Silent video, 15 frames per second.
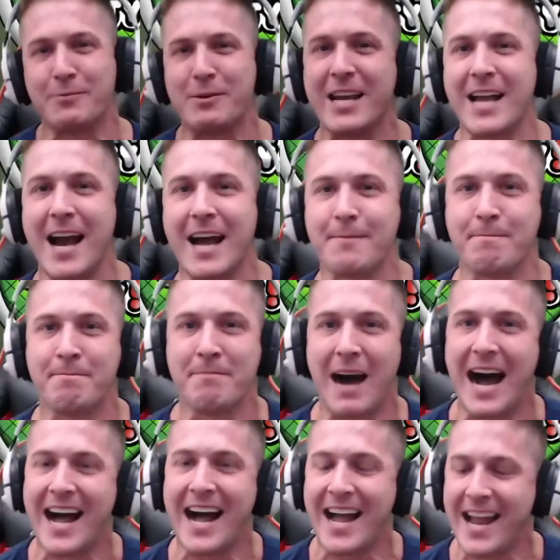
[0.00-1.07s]
We got
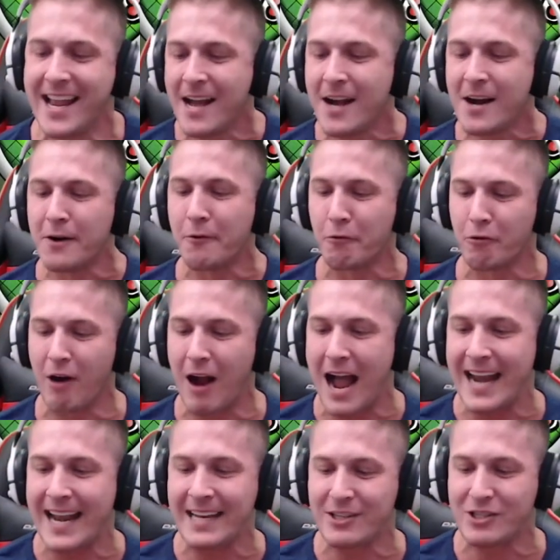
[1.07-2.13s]
my
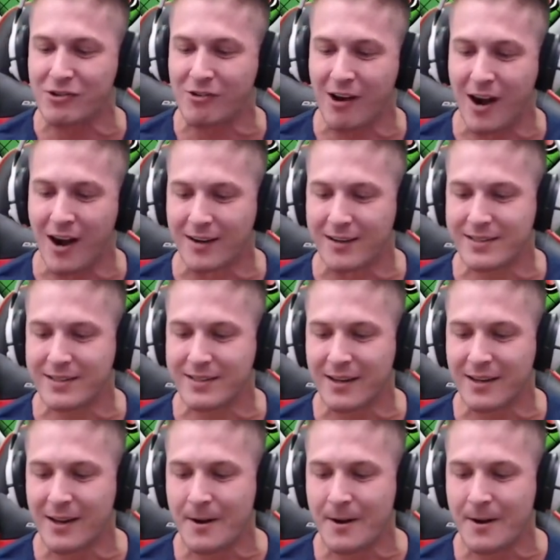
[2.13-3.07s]
riding trunks,